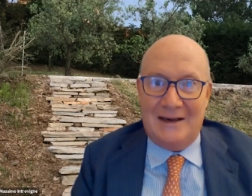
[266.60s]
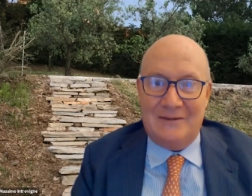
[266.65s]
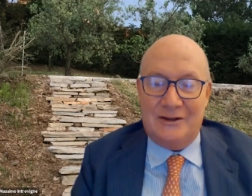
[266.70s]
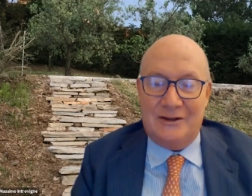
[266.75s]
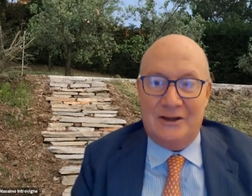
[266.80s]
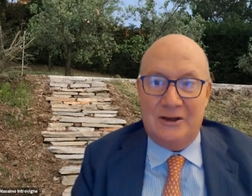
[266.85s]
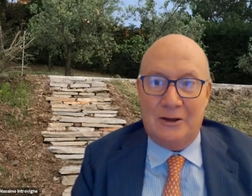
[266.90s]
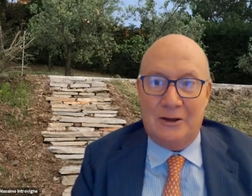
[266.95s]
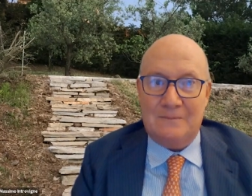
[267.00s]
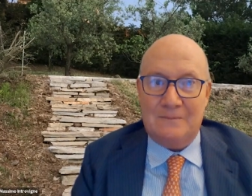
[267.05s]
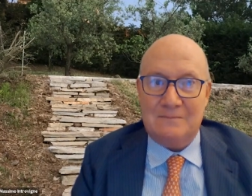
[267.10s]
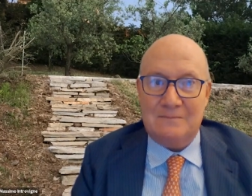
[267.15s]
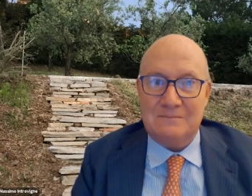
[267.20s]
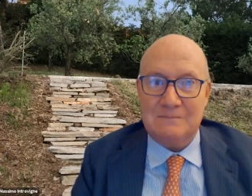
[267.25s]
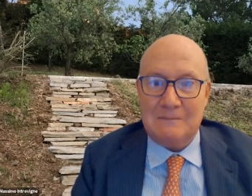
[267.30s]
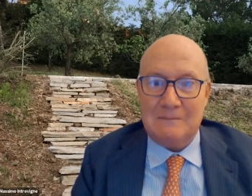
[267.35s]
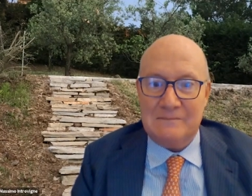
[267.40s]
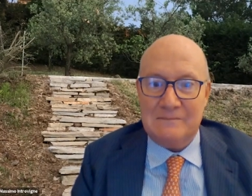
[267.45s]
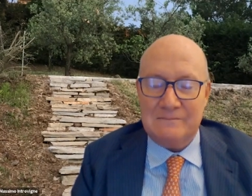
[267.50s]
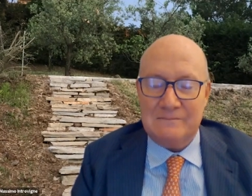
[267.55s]
and
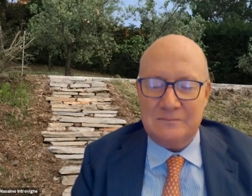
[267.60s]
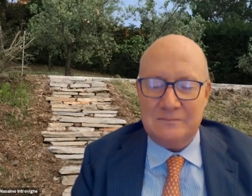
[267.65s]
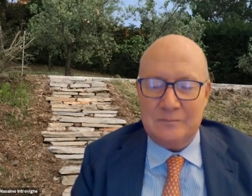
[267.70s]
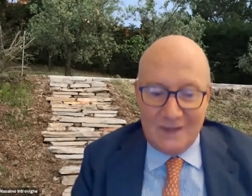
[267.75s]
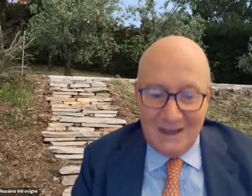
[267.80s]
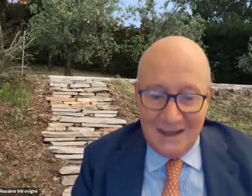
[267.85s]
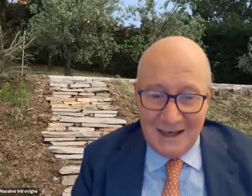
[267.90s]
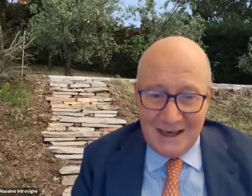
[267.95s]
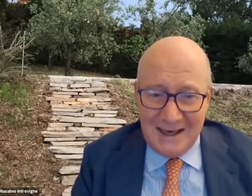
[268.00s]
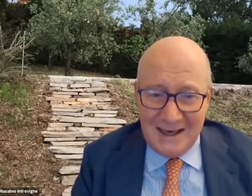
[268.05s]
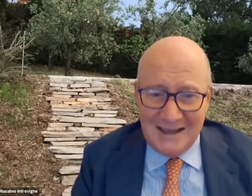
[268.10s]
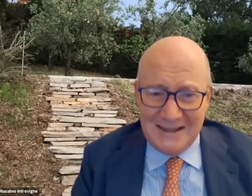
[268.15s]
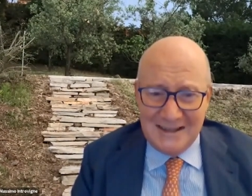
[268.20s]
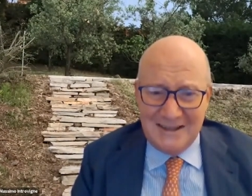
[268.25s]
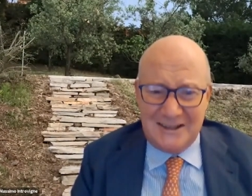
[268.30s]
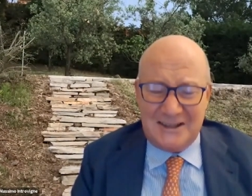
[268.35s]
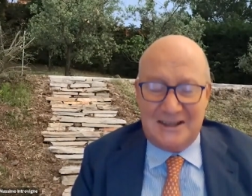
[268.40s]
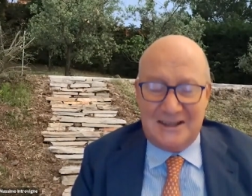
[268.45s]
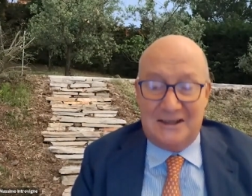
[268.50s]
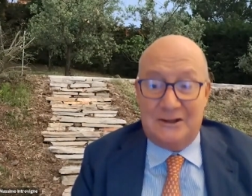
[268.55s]

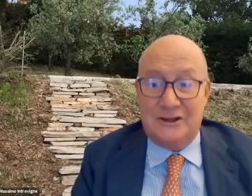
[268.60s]
cancel